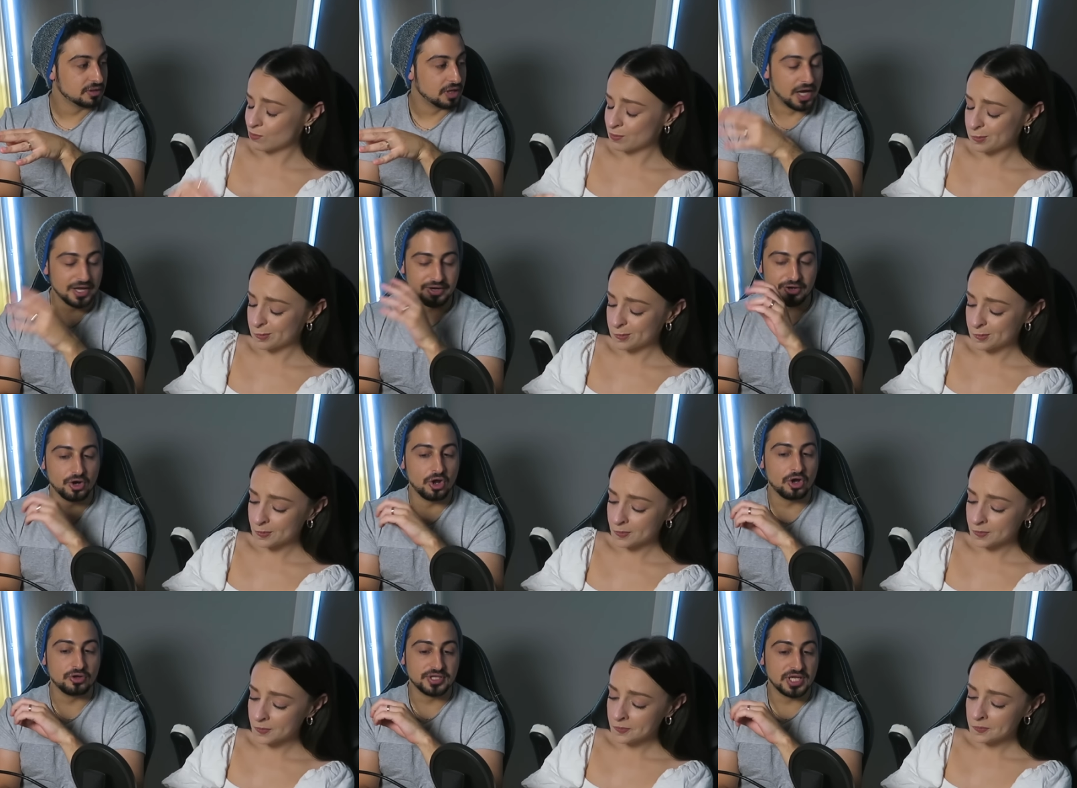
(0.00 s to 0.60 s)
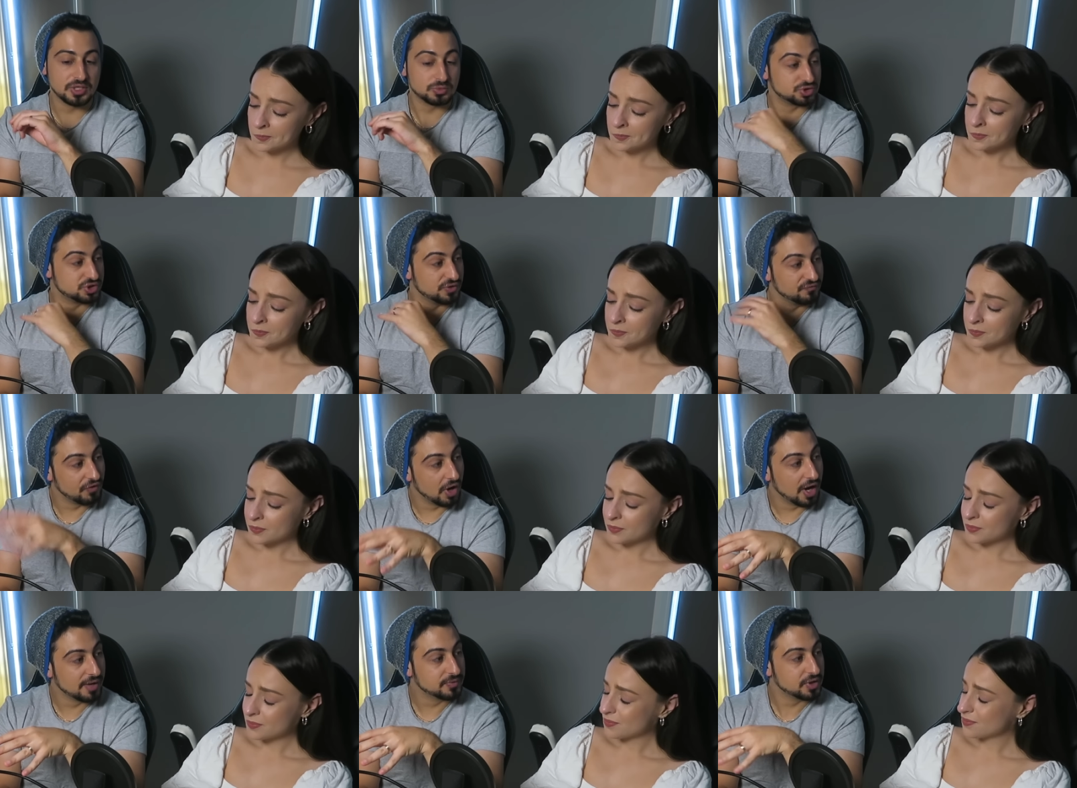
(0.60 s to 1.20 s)
Speaker 1: I don't know. That was the
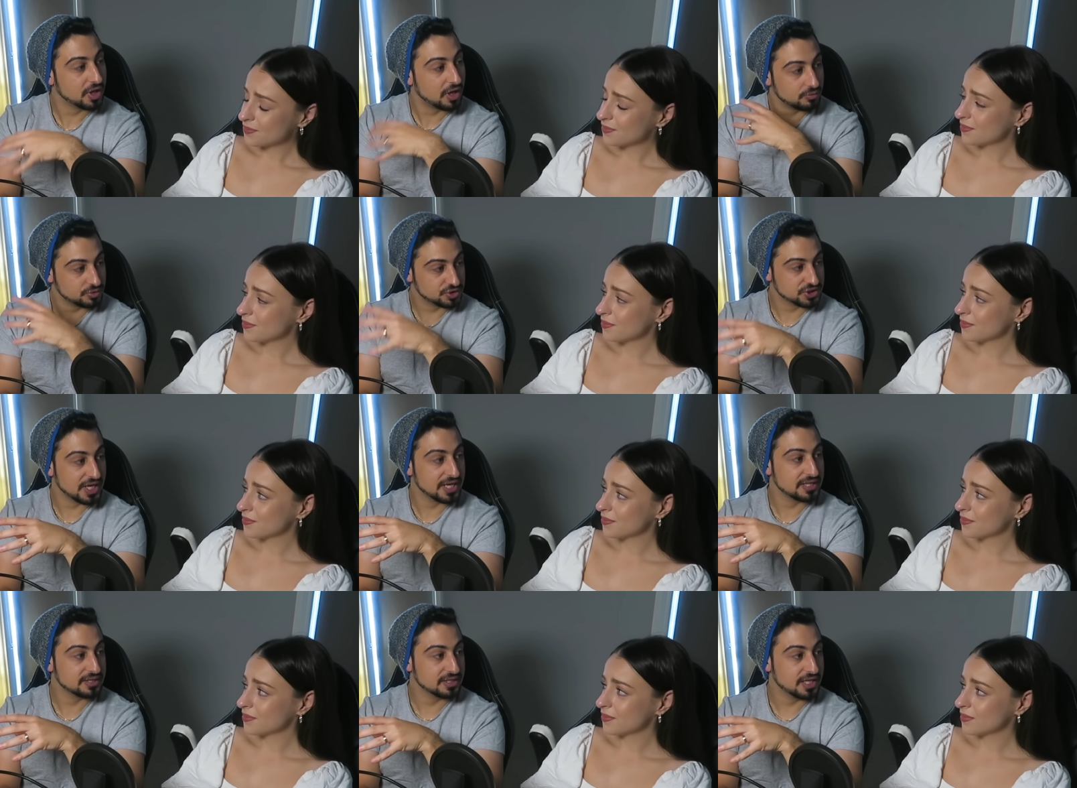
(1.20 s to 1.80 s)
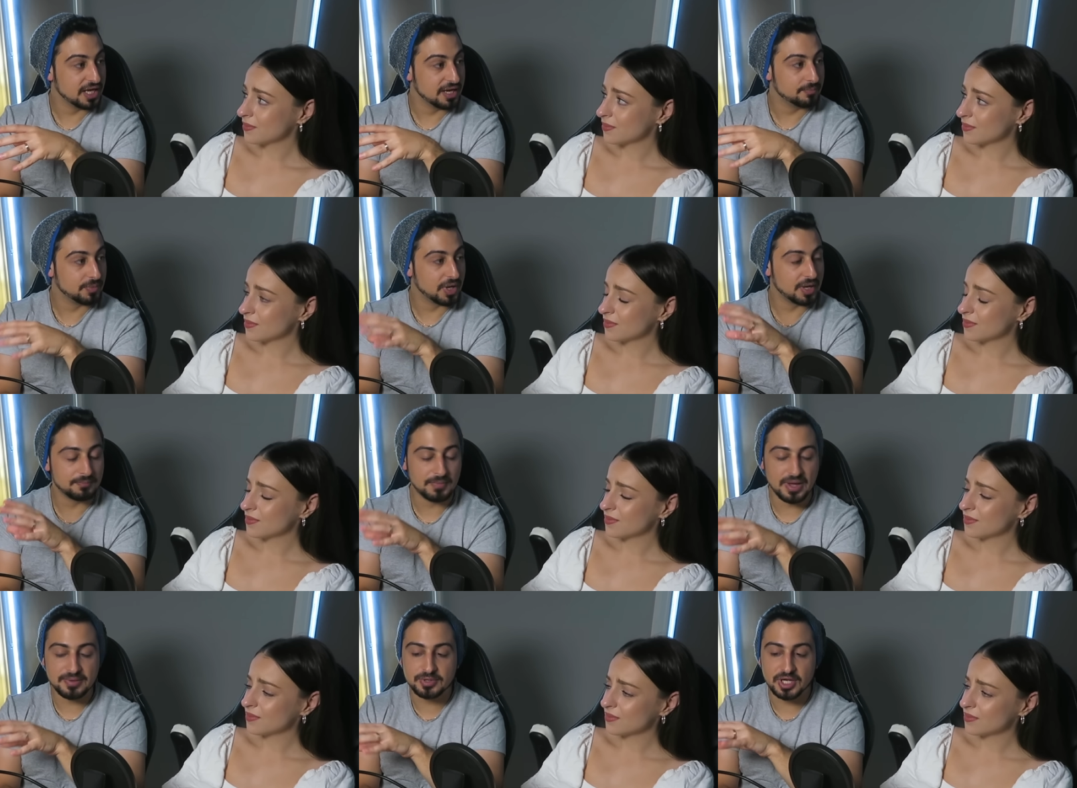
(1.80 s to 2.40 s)
vibe that I was getting there,
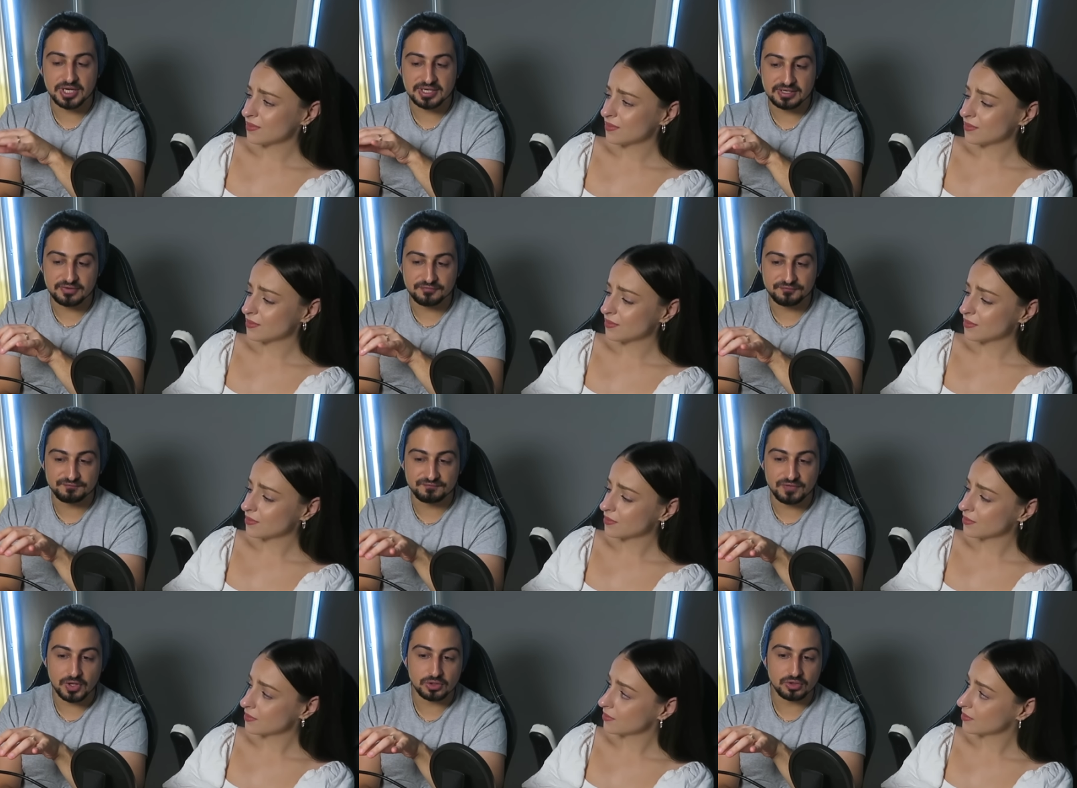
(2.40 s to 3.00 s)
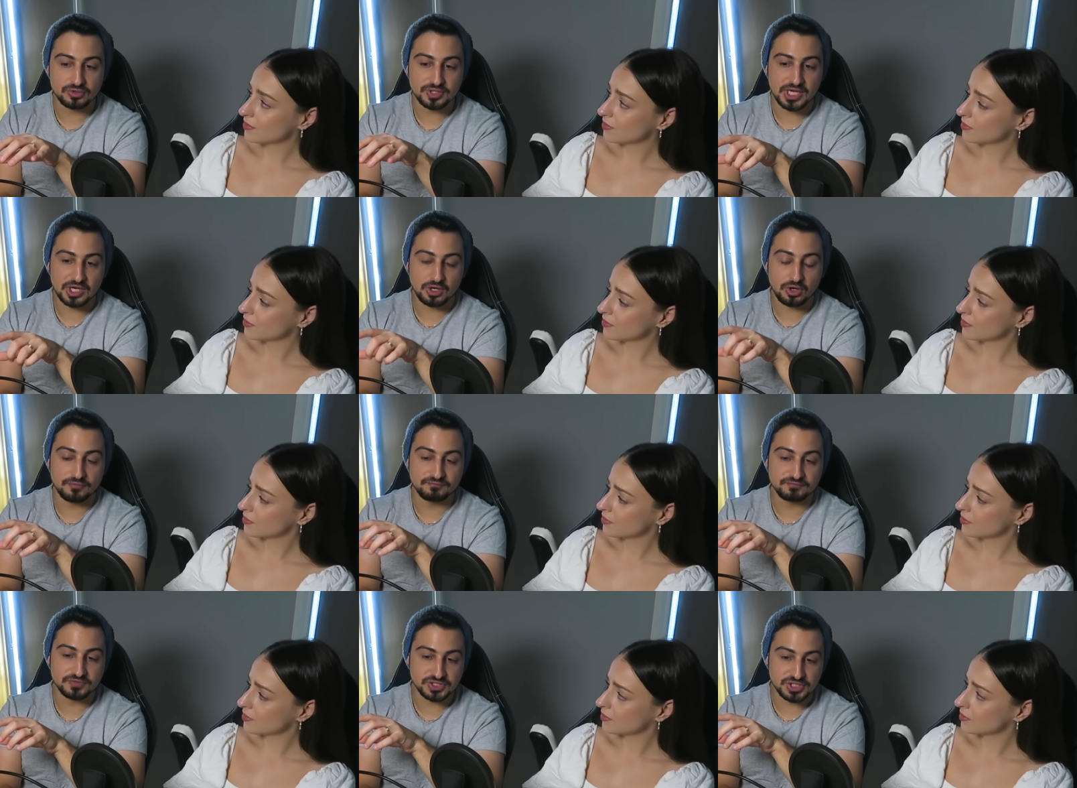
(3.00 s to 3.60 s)
but maybe I didn't follow that
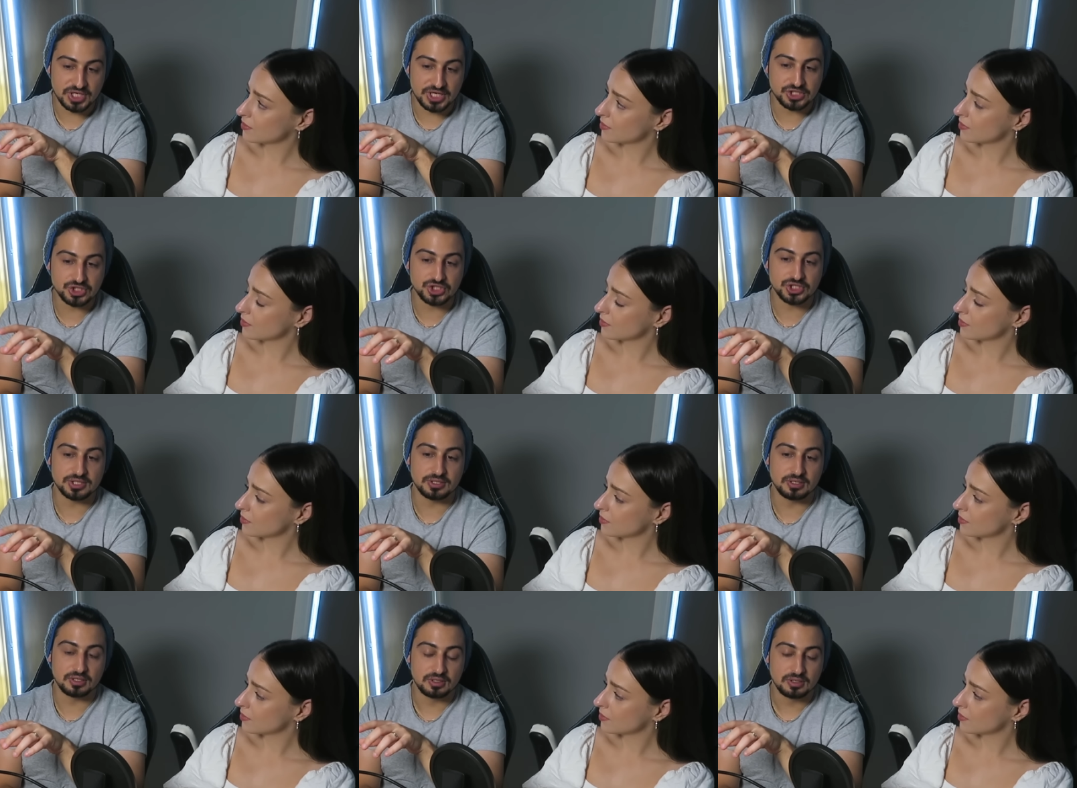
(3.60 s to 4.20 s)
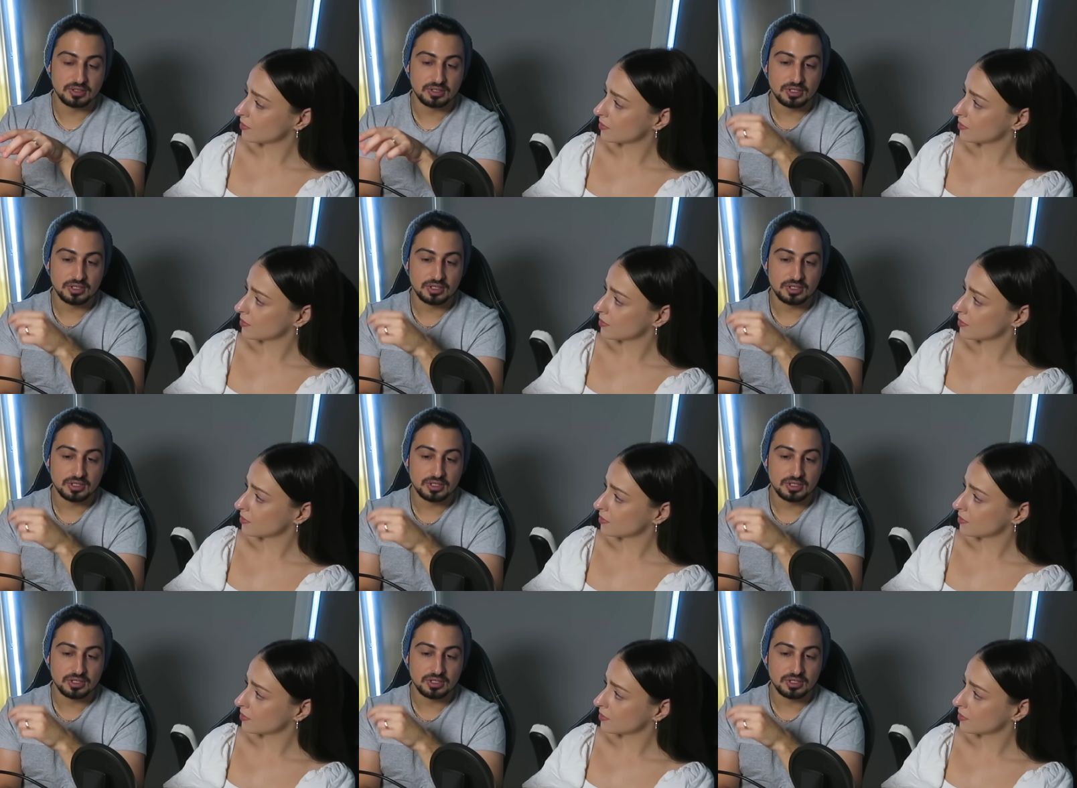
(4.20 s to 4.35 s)
conversation